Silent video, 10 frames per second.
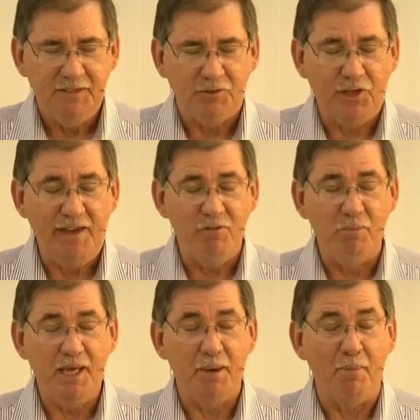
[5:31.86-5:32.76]
for giving
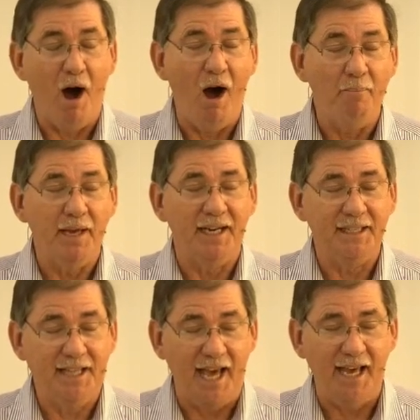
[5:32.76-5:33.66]
me a mom and a
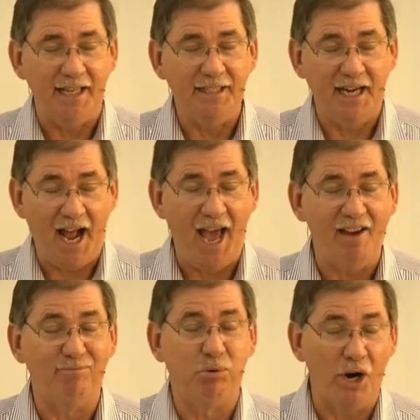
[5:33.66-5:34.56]
dad. And I
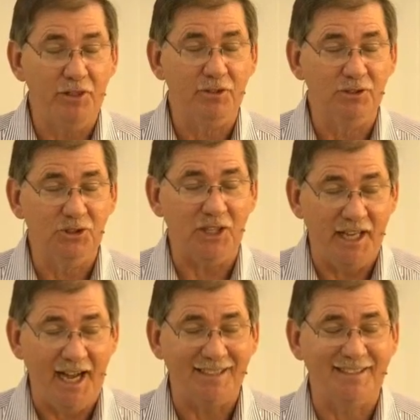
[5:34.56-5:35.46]
have brothers
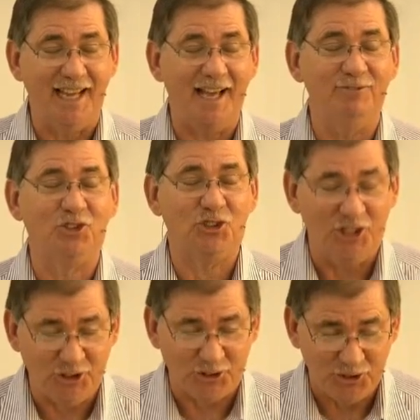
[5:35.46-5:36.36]
and I, I have
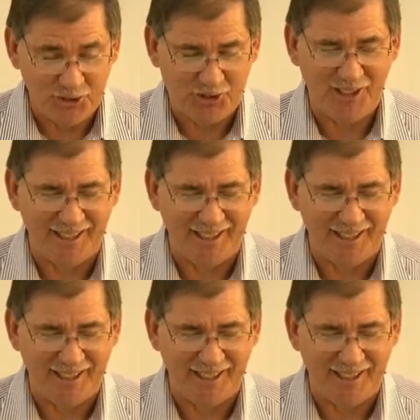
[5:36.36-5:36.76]
sisters.